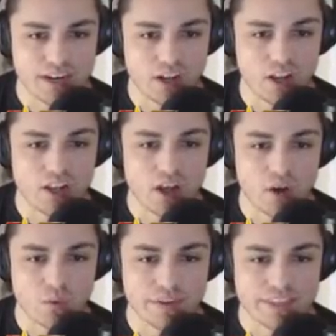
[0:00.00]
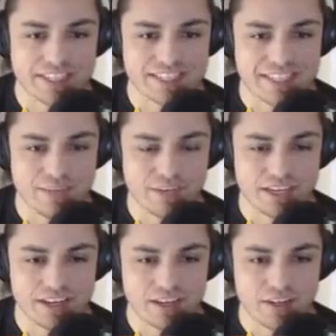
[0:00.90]
along with
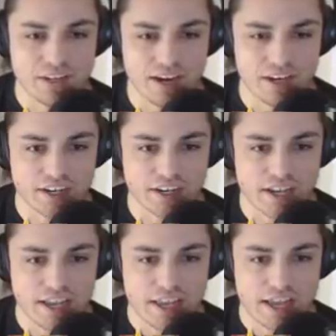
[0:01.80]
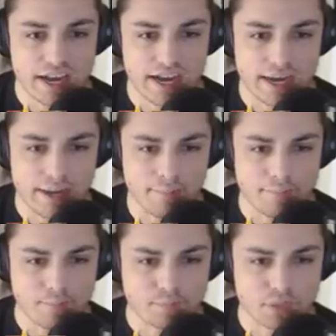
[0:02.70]
Steven Duggar. Um,
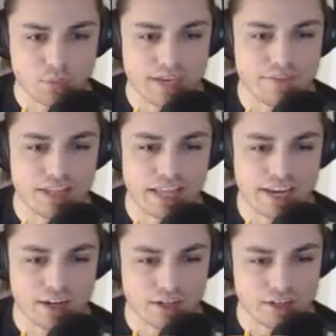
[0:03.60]
we have a lot of good